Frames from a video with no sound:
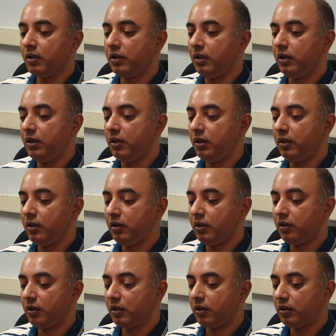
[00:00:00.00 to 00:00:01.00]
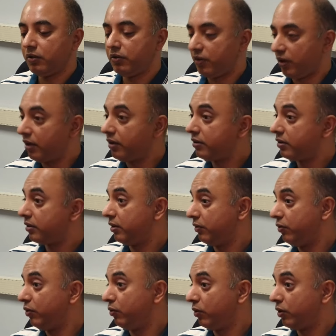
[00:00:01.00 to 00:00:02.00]
The drugs,
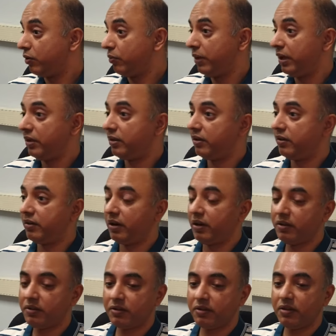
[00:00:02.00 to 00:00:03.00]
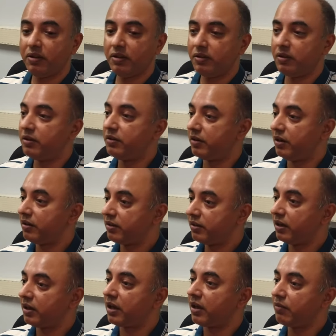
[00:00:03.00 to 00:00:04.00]
if you want to make the drugs, the
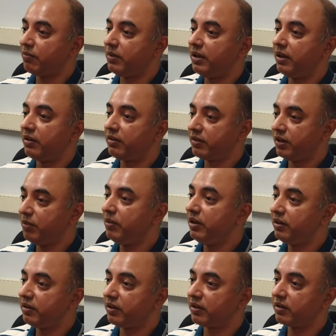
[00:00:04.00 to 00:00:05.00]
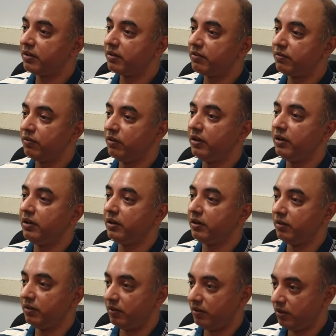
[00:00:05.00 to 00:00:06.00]
drugs that have been extremely successful
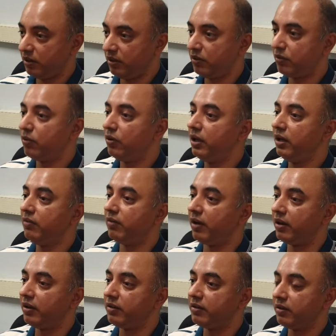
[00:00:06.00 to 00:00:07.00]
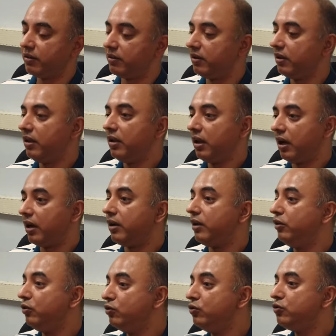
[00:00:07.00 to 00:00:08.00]
in controlling viruses are
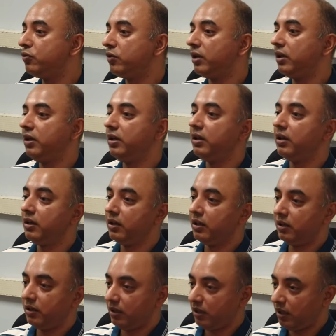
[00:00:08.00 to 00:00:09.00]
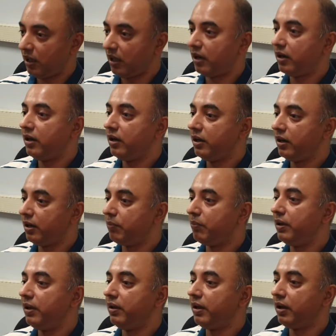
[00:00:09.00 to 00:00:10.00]
usually RNA
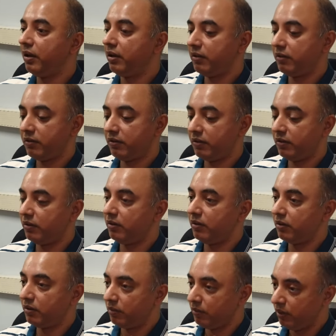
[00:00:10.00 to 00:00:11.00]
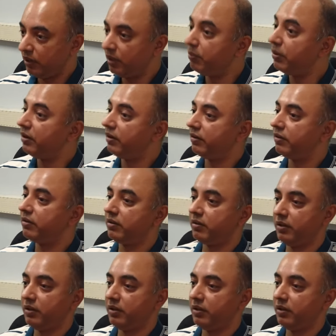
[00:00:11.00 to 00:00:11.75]
replication inhibitors.